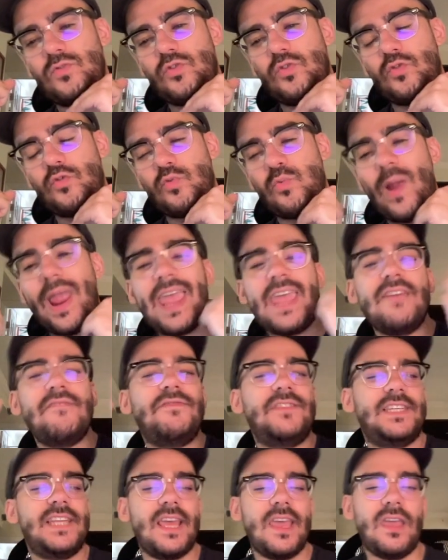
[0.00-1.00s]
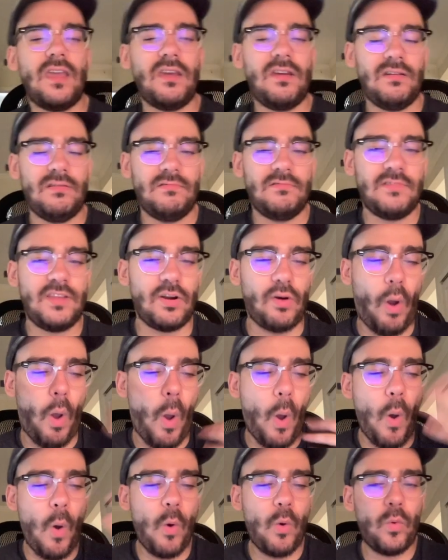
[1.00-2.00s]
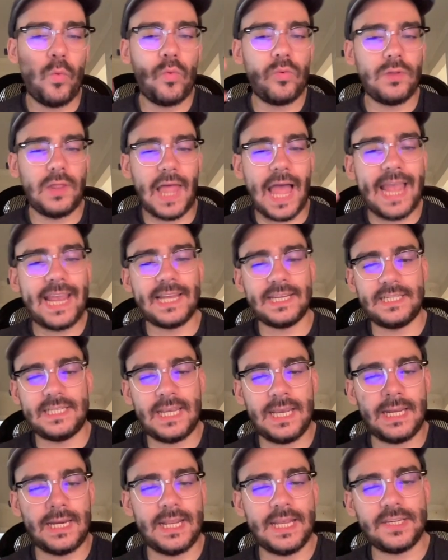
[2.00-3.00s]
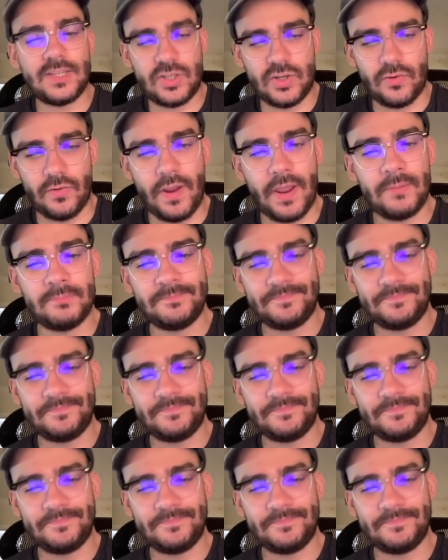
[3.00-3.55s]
grave dig their own legacy and history.